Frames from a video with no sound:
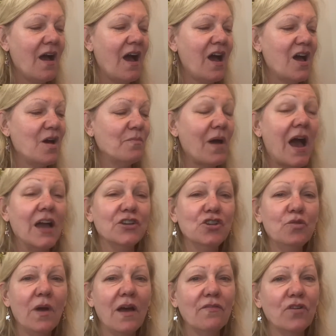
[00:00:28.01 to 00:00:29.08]
I
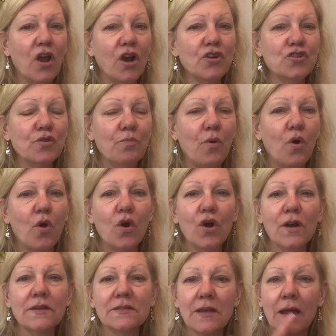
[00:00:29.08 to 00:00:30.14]
do have larger
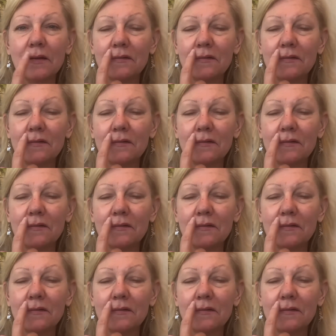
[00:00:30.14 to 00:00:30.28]
pores and